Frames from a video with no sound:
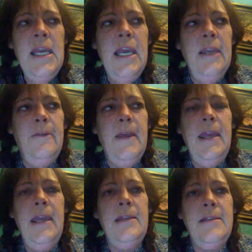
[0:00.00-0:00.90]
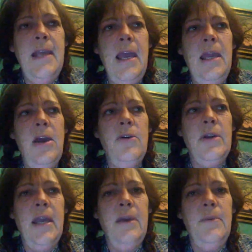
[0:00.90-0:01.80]
and they say,
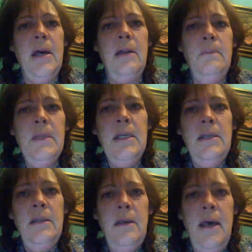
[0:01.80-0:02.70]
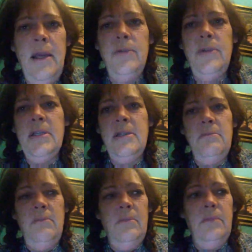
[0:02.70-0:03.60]
okay, well, I own this
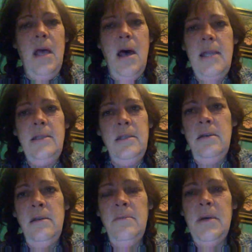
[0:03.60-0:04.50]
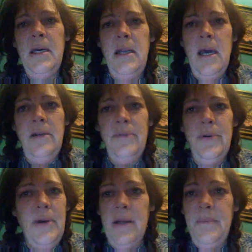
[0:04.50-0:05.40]
lot, but I don't
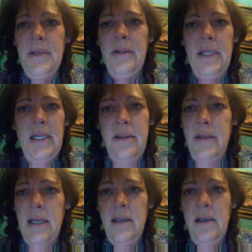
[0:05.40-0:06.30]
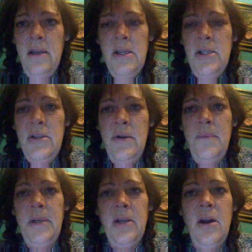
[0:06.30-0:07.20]
know how to build anything, so I'm
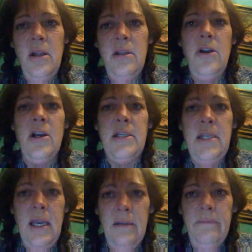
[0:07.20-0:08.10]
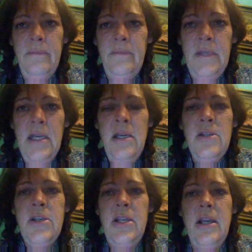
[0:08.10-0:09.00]
going to call an architect.
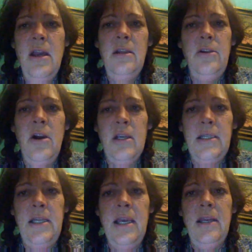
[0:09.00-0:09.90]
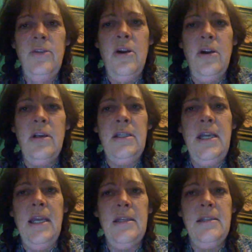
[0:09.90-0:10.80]
So they call an architect, and the
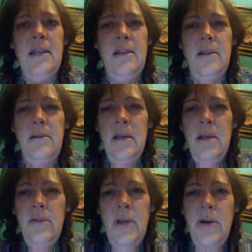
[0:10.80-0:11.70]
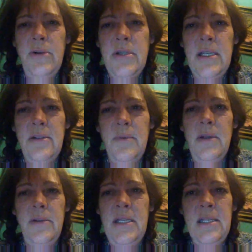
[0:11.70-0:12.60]
architects and the, the owner says,
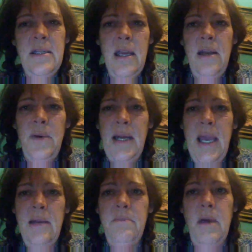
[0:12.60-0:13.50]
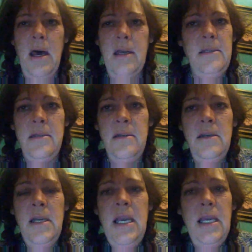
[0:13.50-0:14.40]
Well, this is kind of what I had in mind.
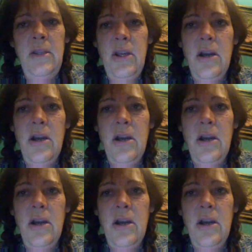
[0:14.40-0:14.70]
And the